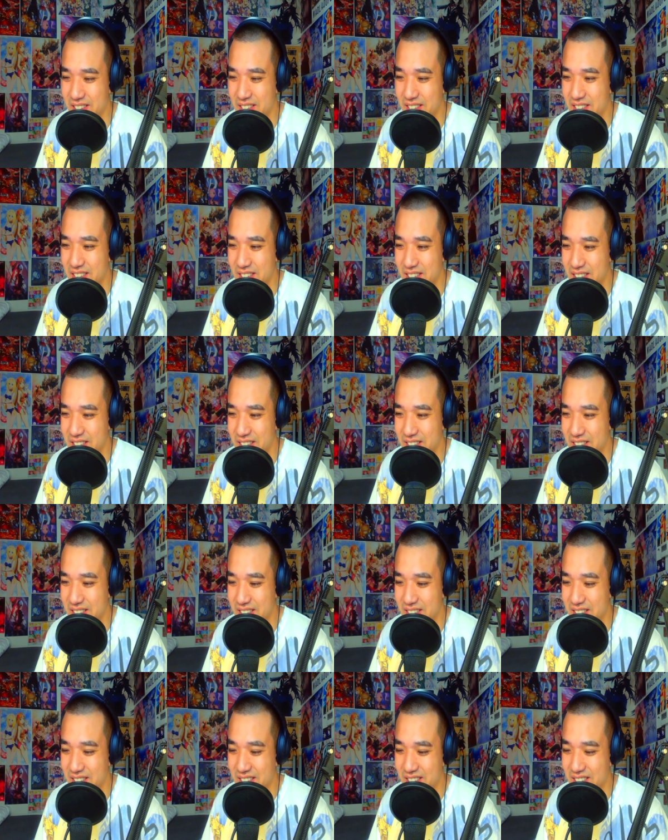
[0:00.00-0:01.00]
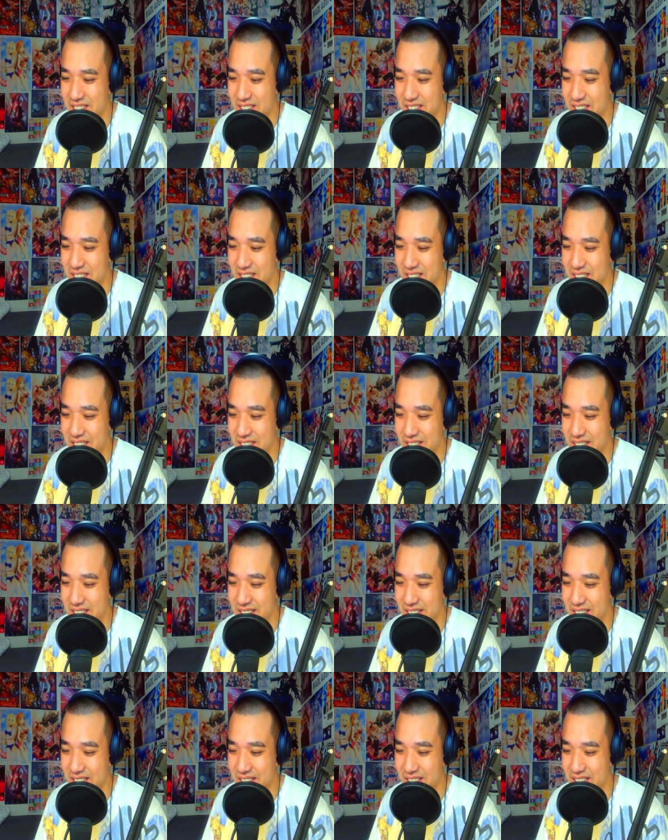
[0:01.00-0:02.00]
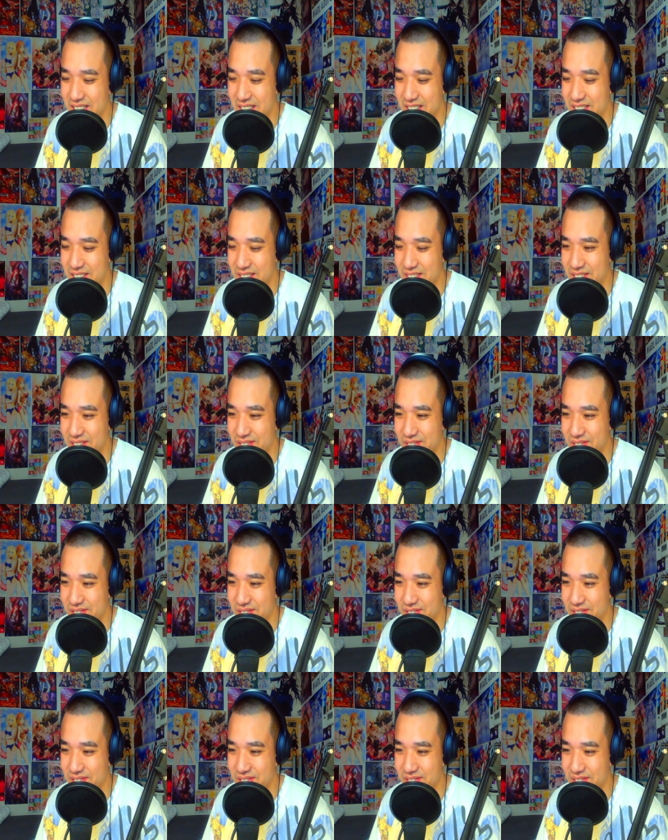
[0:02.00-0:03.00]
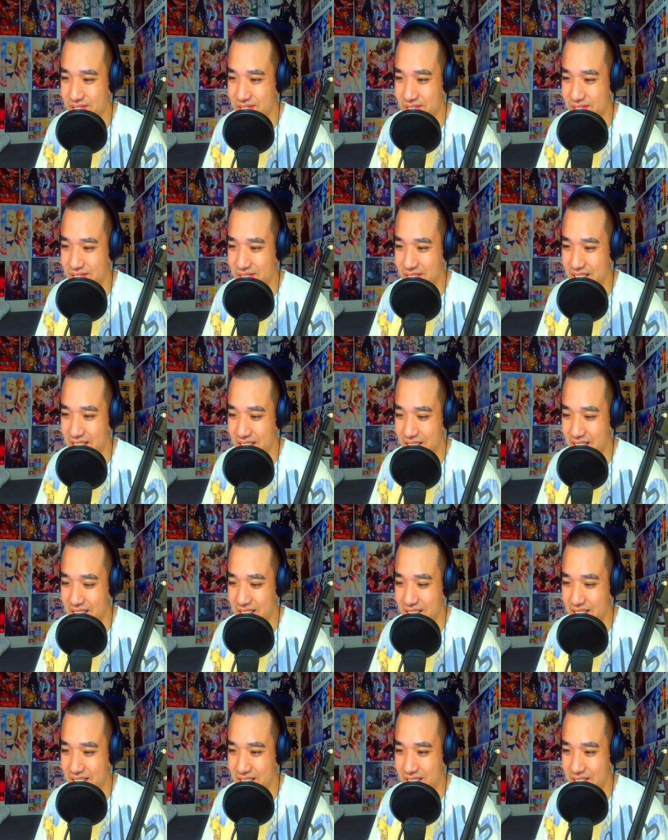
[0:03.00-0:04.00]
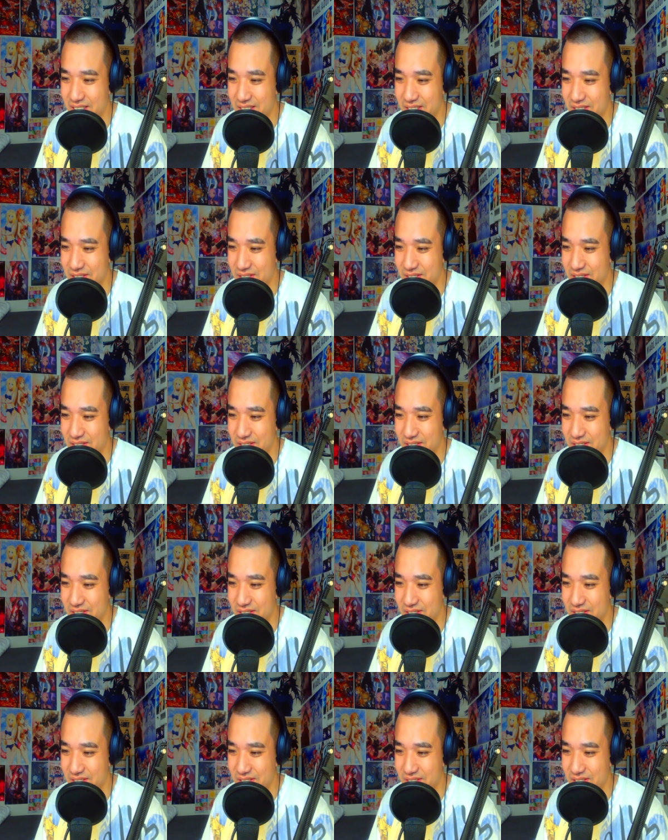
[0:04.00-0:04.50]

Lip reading: Nothing is said.